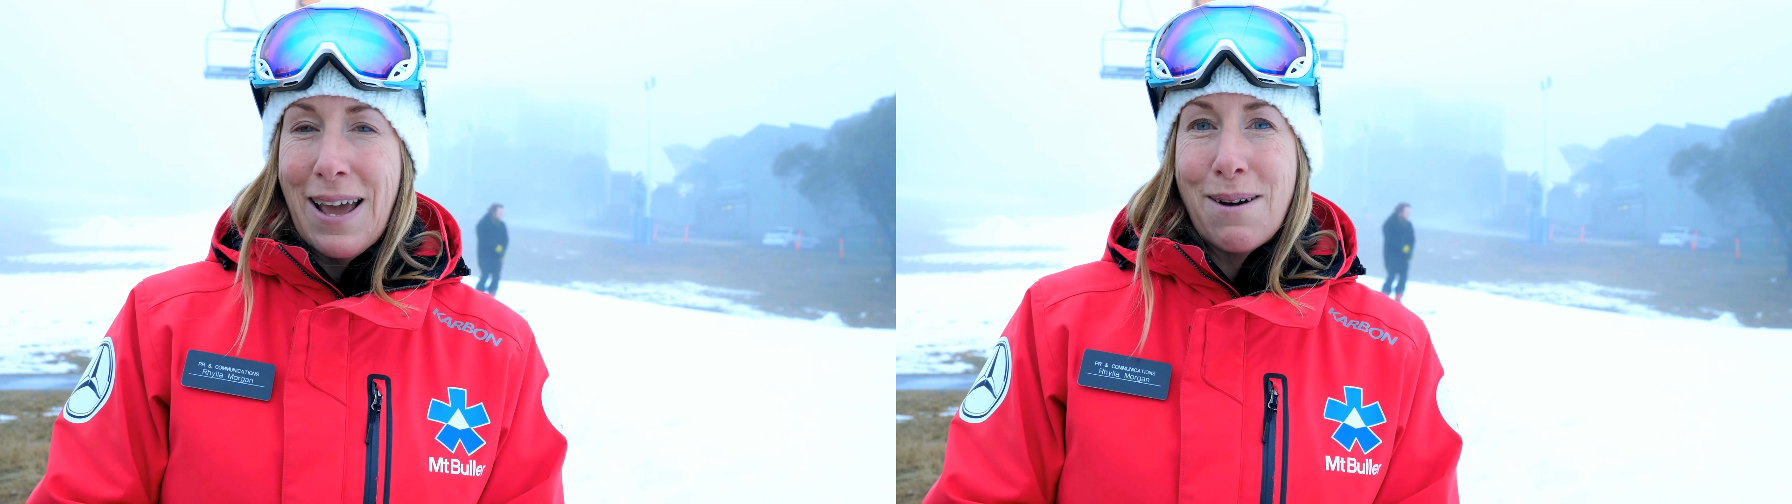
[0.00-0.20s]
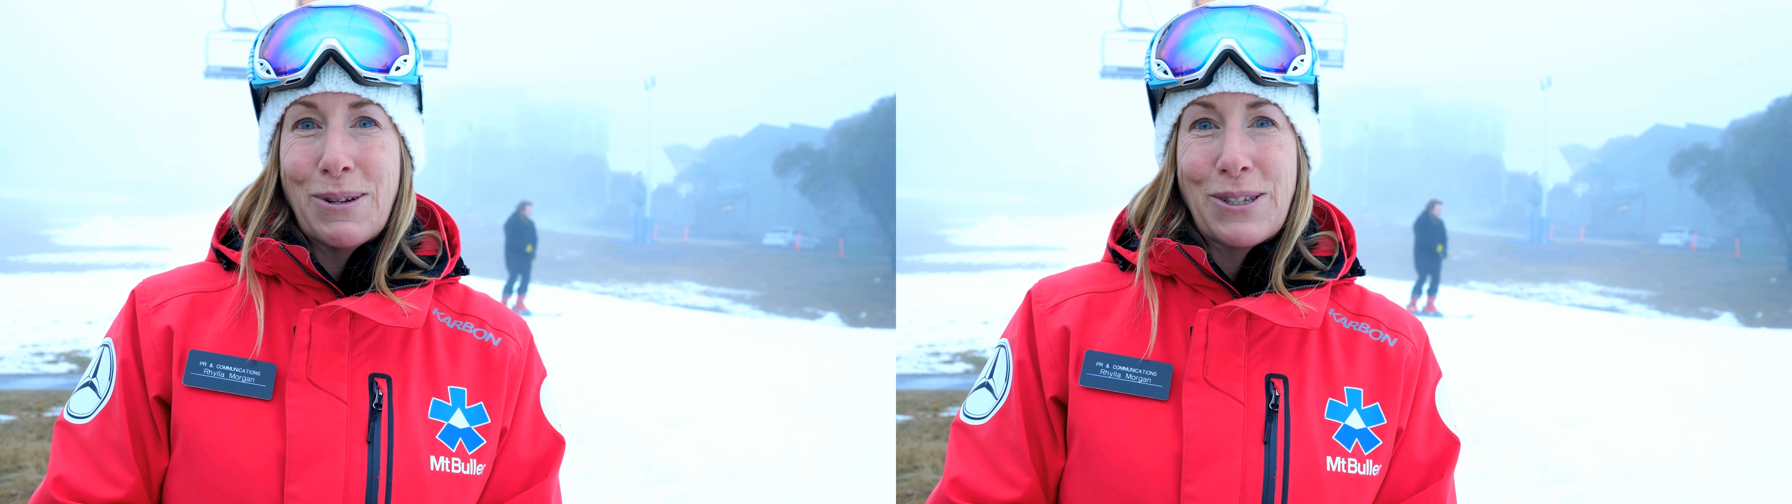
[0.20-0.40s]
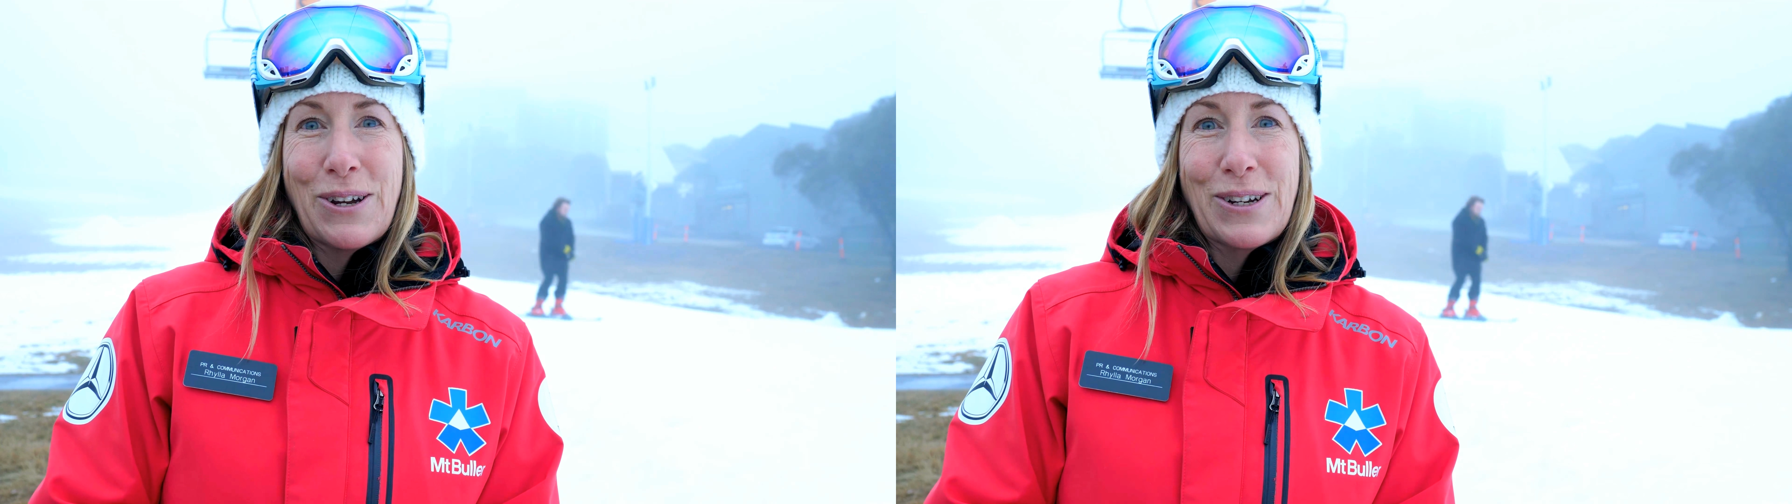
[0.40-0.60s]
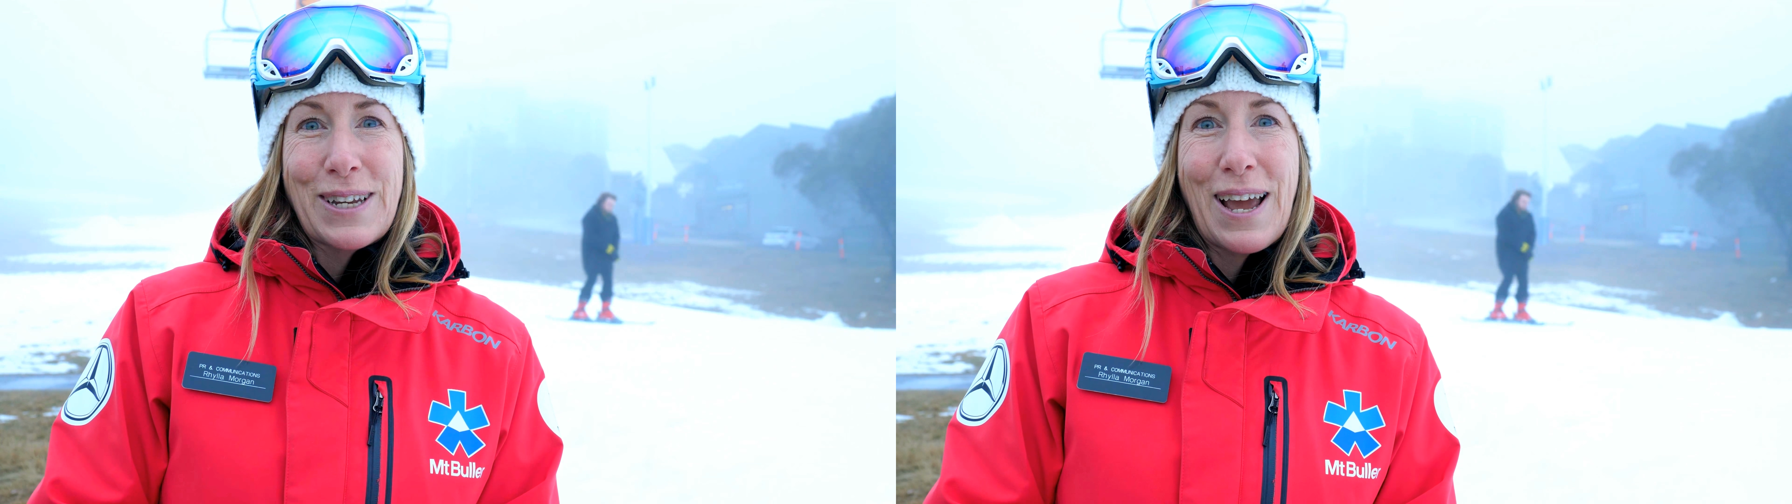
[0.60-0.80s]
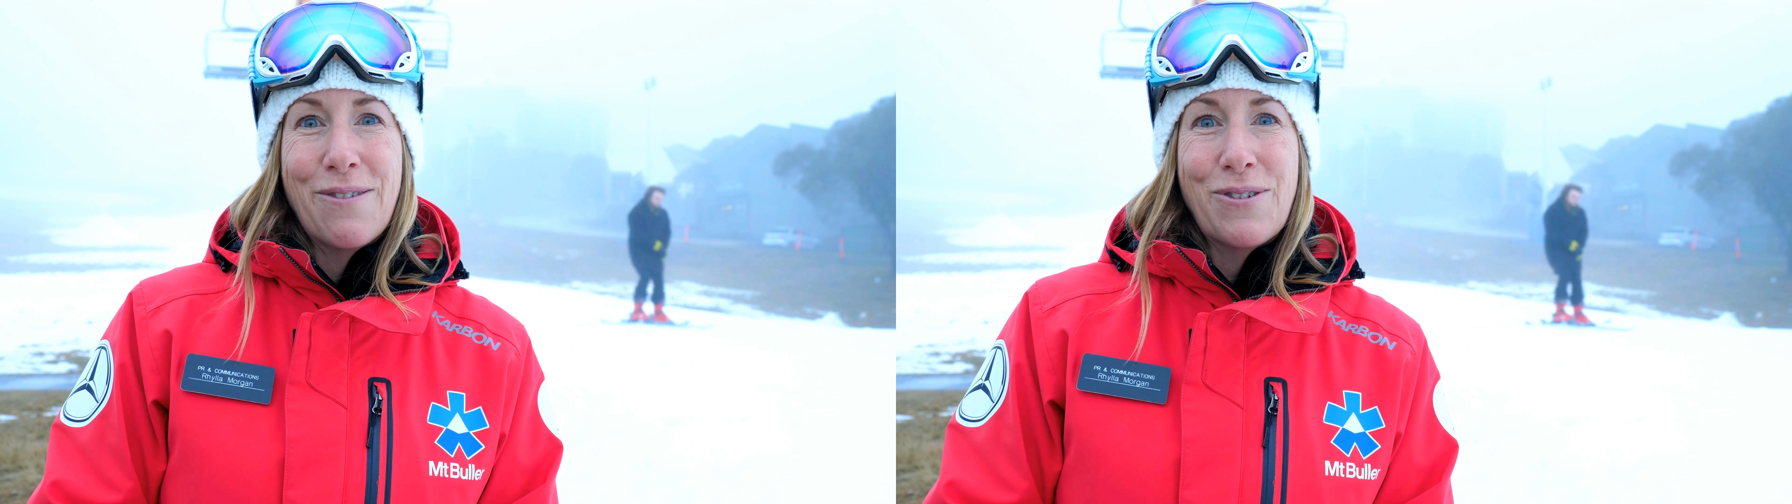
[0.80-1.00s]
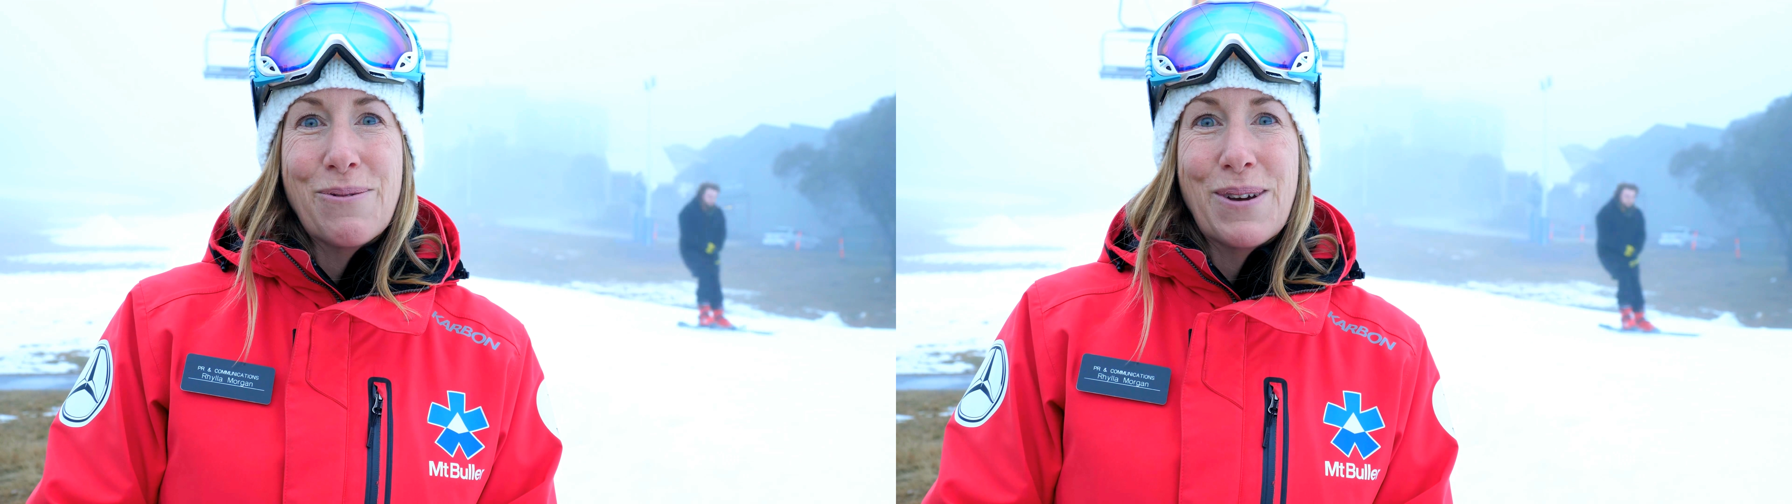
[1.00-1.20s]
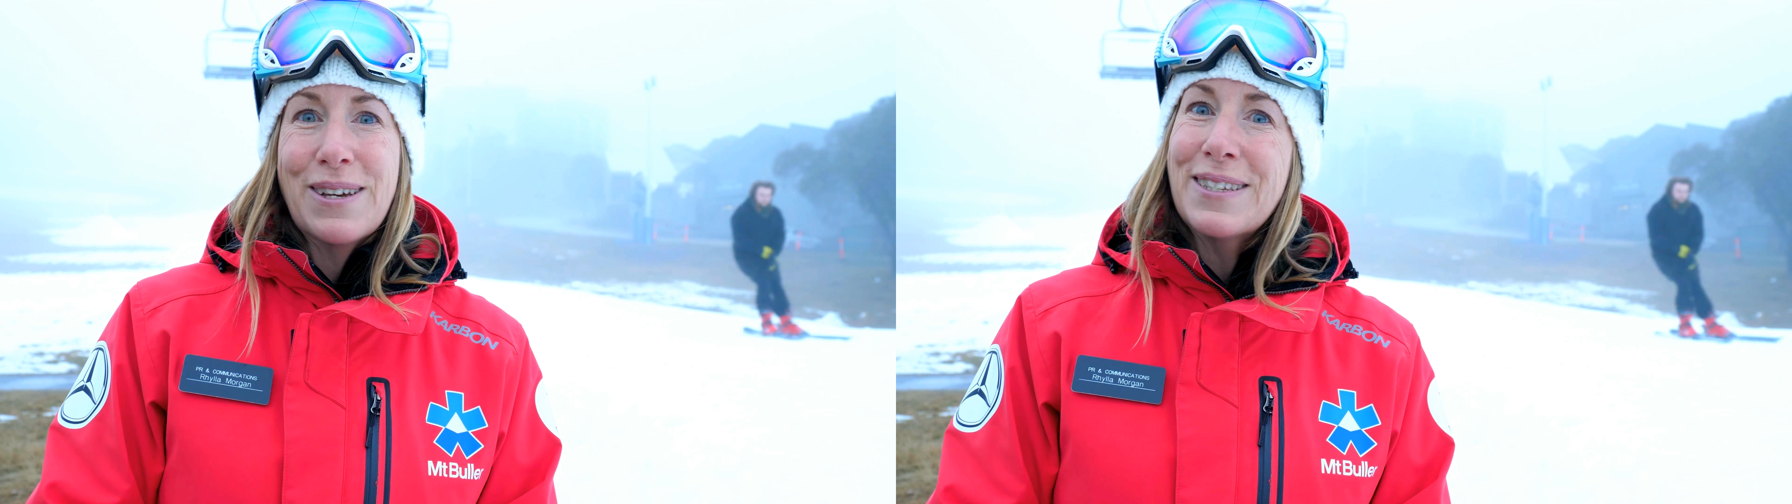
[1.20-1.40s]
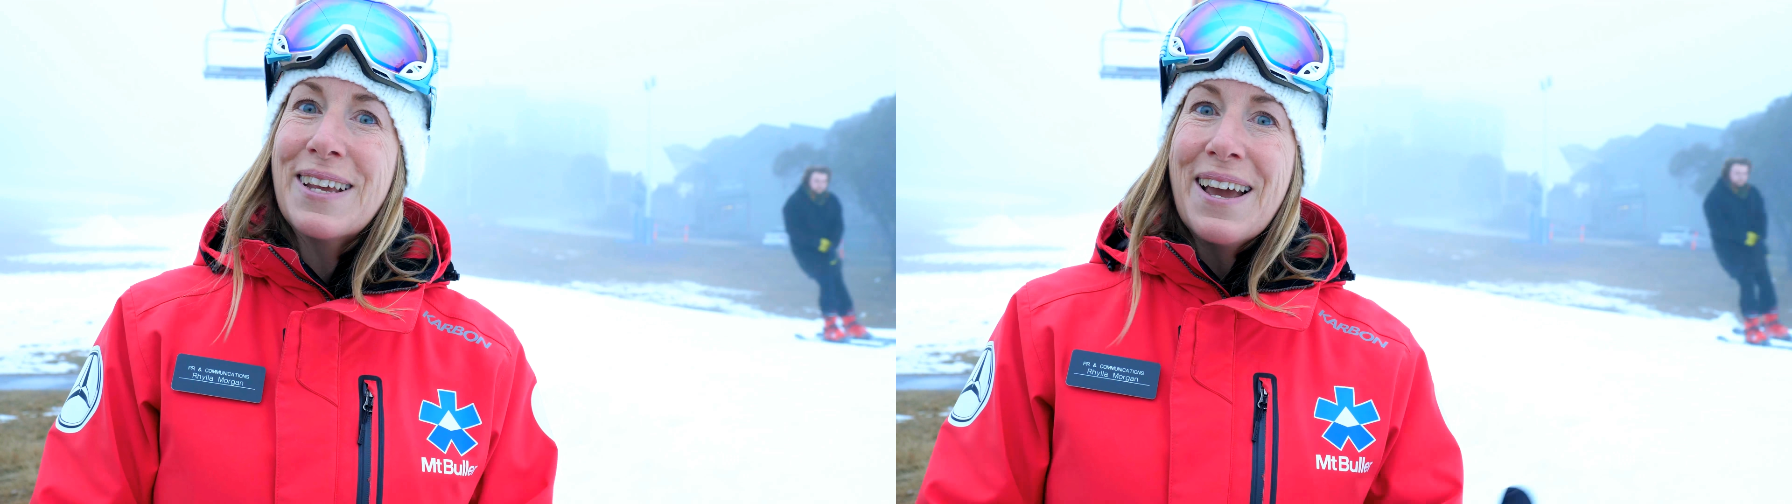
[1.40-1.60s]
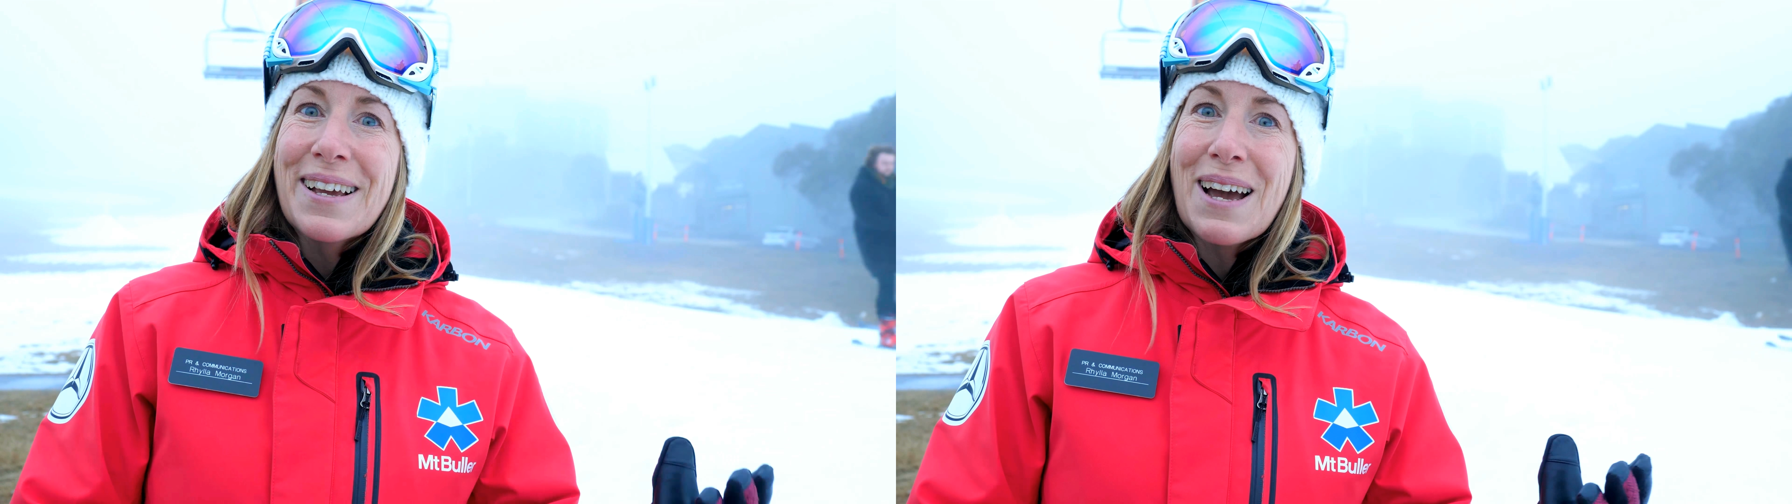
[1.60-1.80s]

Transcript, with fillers: and we're stoked to have you with us.